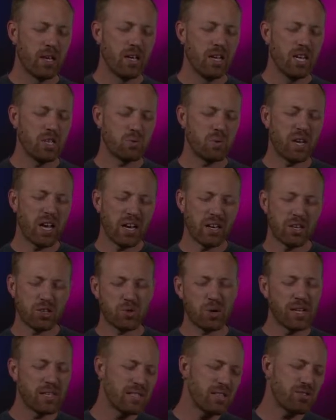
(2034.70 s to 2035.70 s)
As we kind of
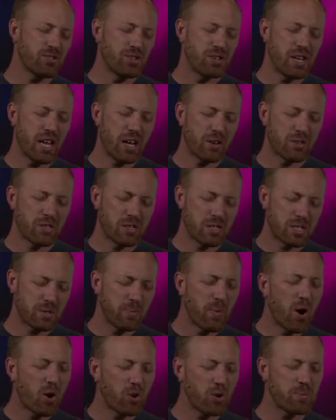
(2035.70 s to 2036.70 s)
transition now to
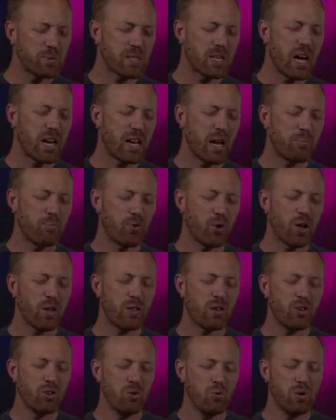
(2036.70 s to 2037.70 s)
small groups, God, I pray
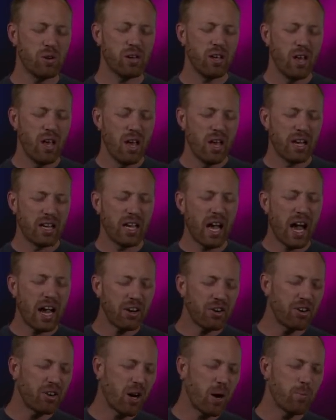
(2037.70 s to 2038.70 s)
that you would guide
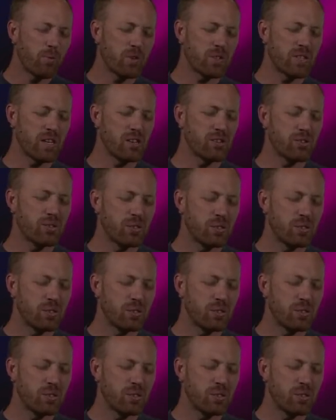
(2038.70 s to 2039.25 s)
our conversations.